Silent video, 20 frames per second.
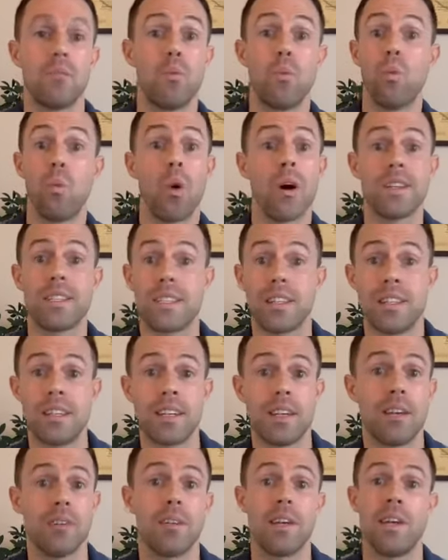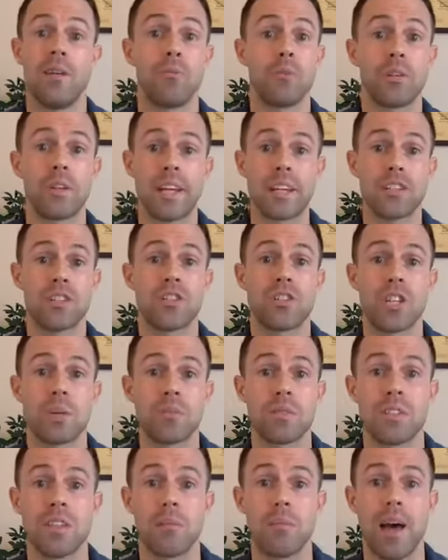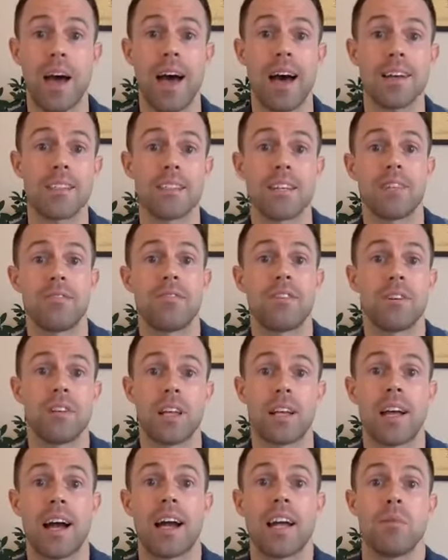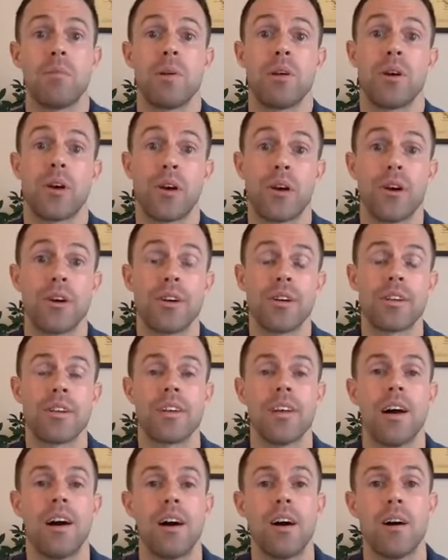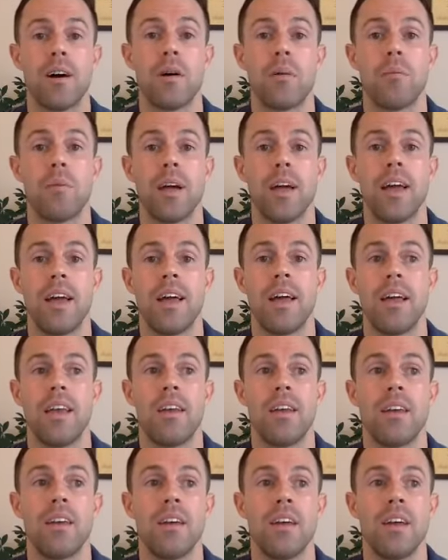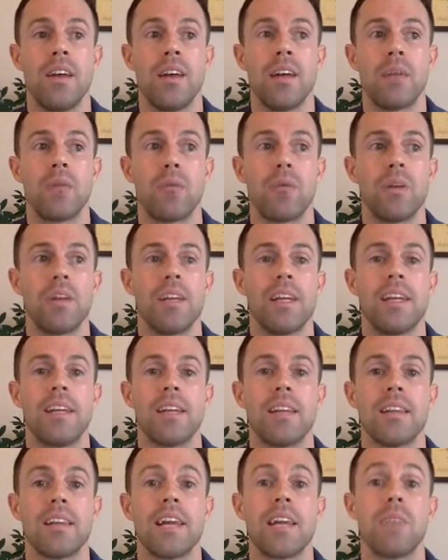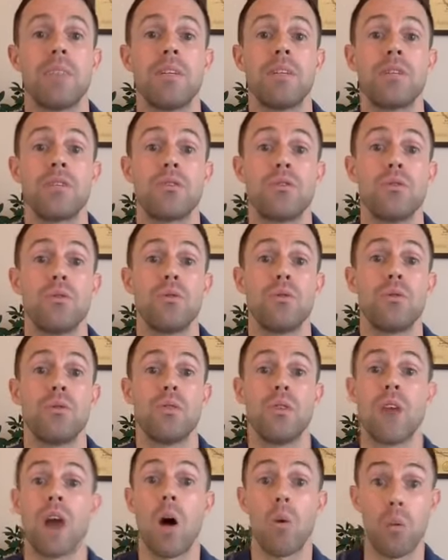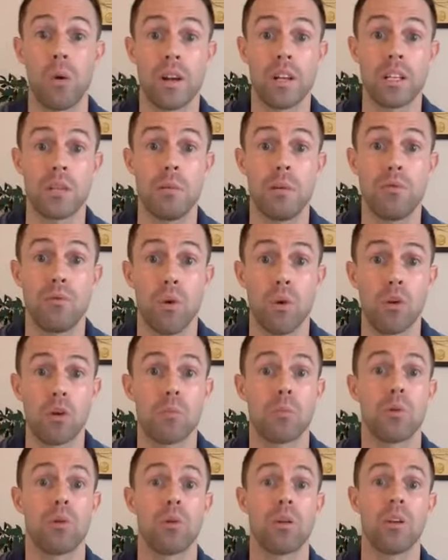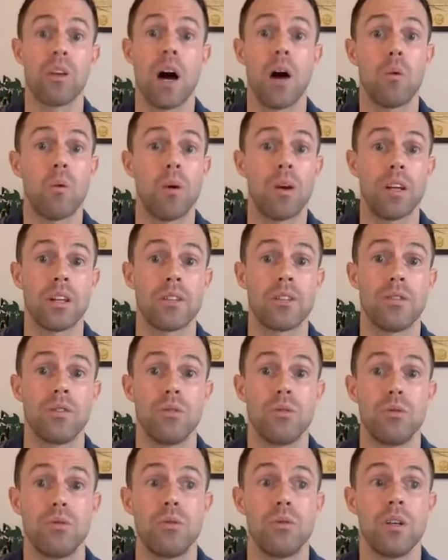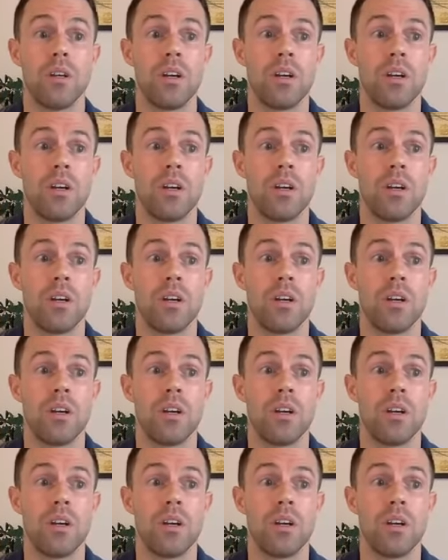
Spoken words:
wanted in relationships in the past. I felt like I had been hurt, and it really led me to not wanting to be vulnerable and not wanting to